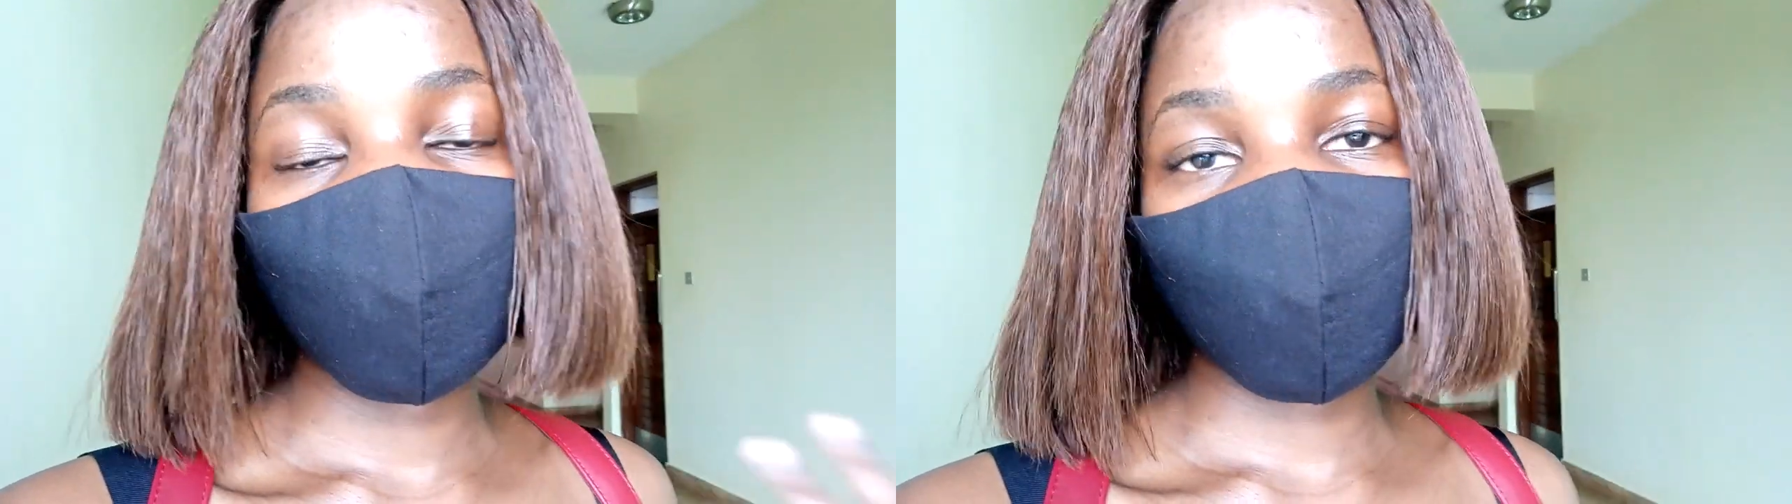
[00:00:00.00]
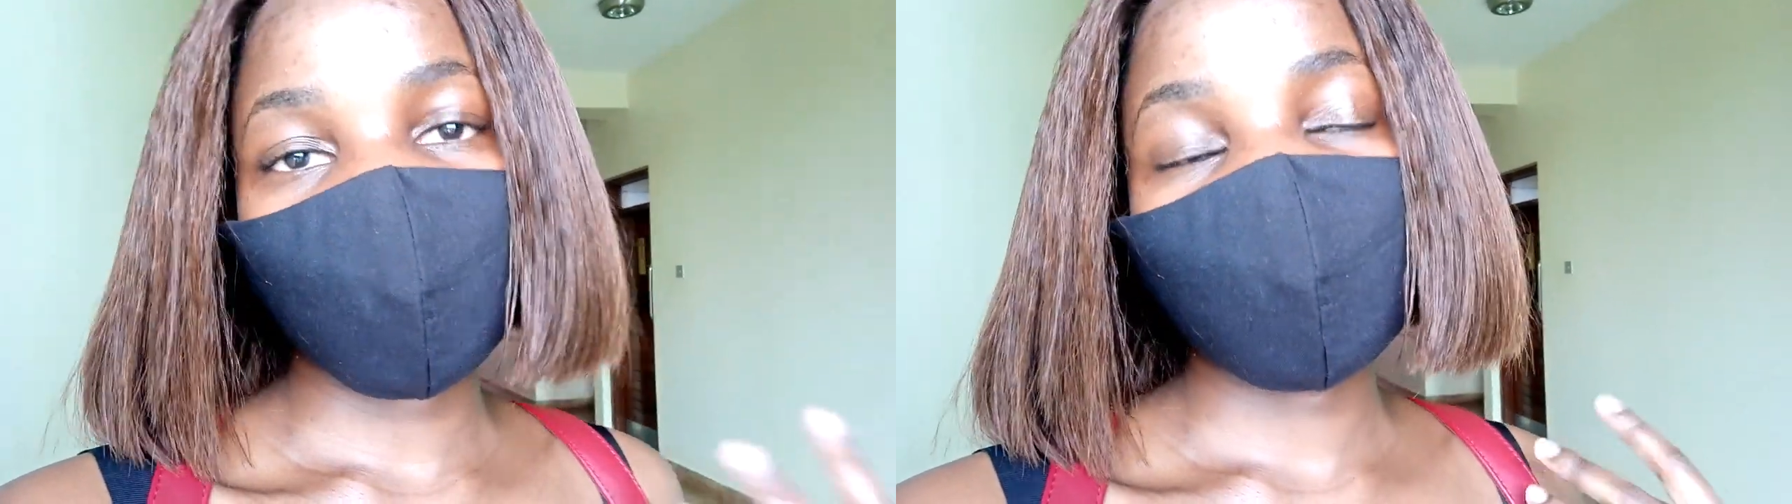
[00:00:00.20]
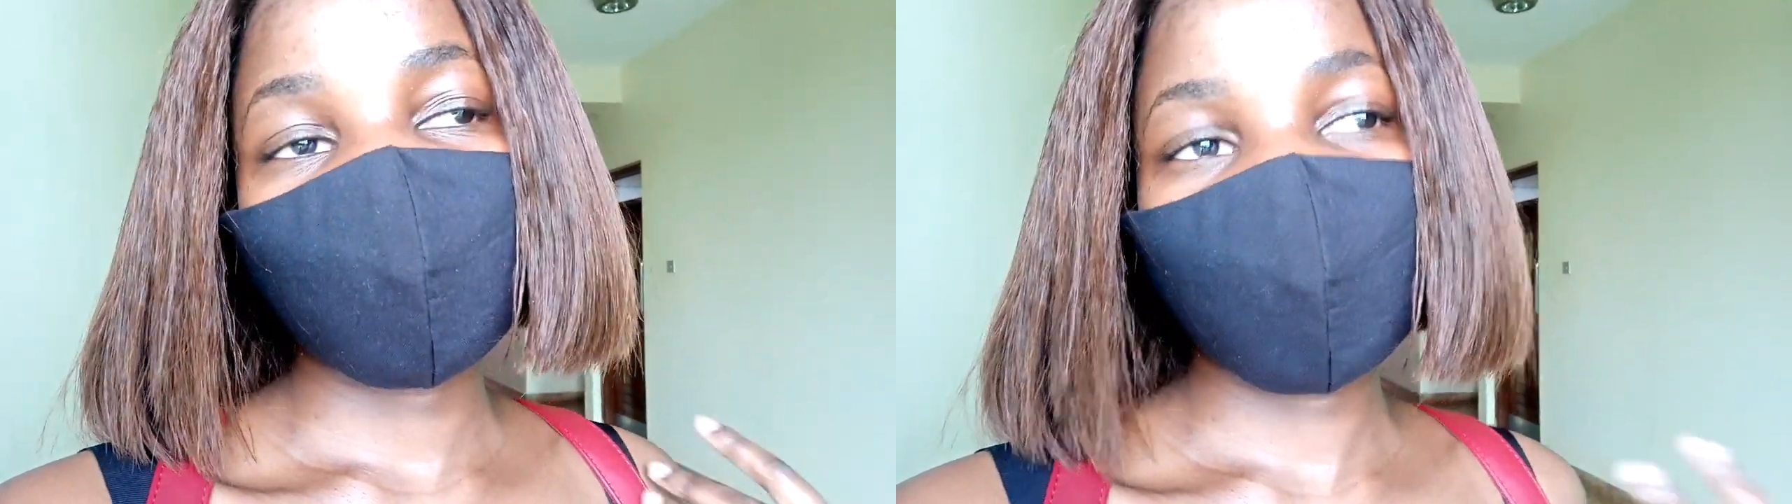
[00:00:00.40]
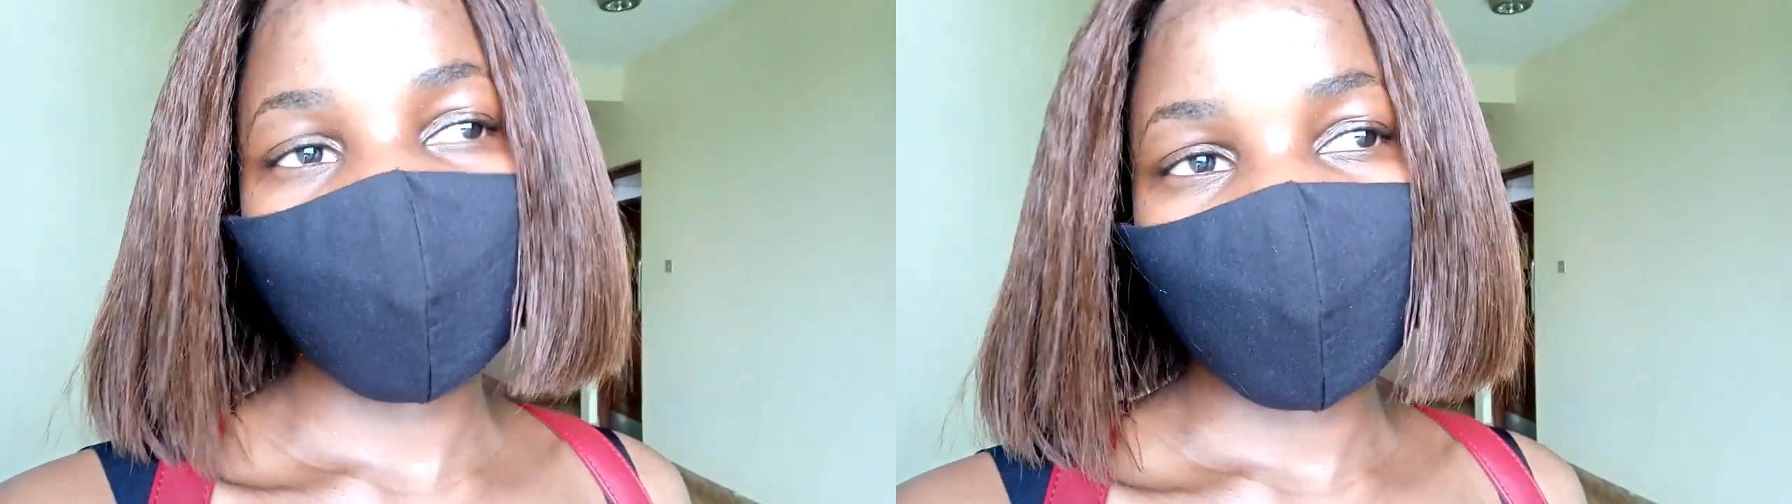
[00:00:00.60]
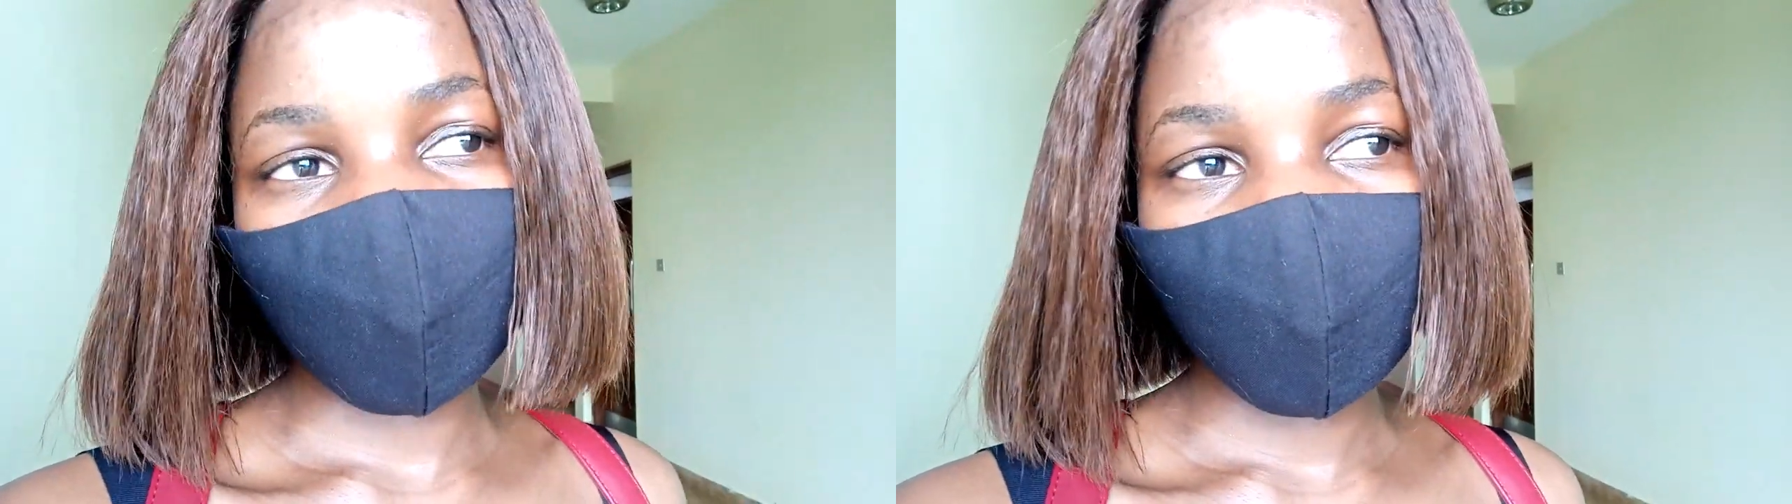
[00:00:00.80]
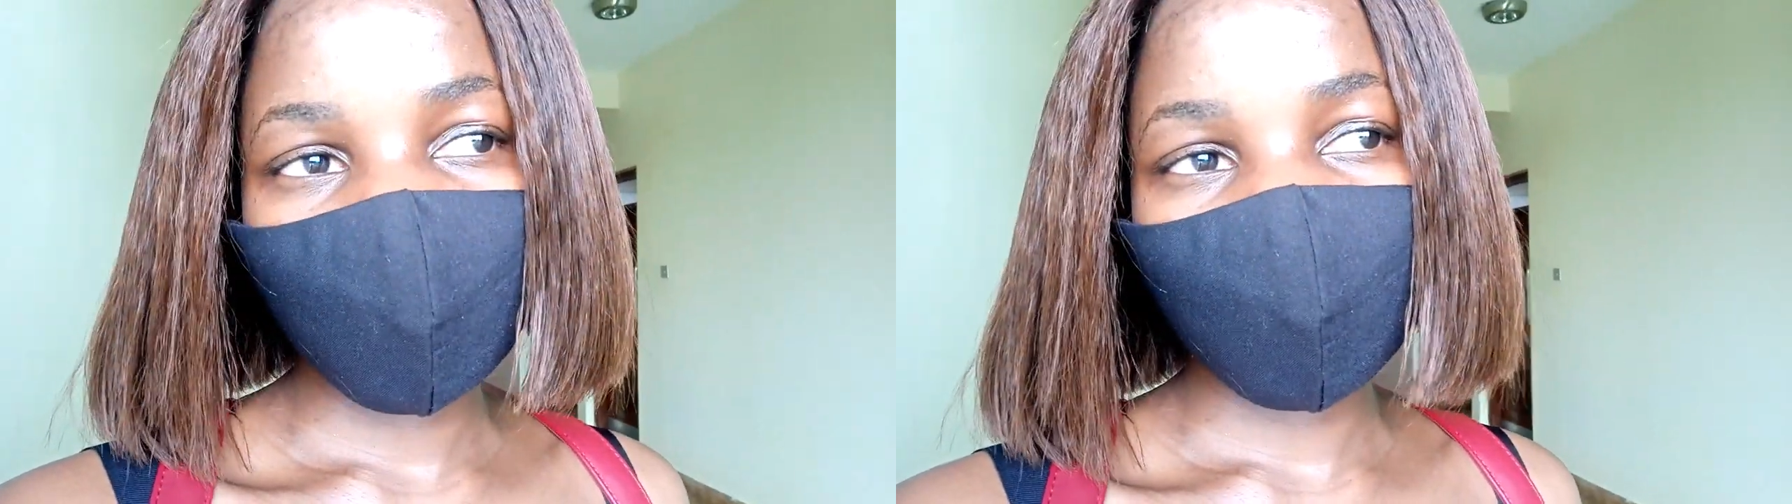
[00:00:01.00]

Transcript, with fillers: usually see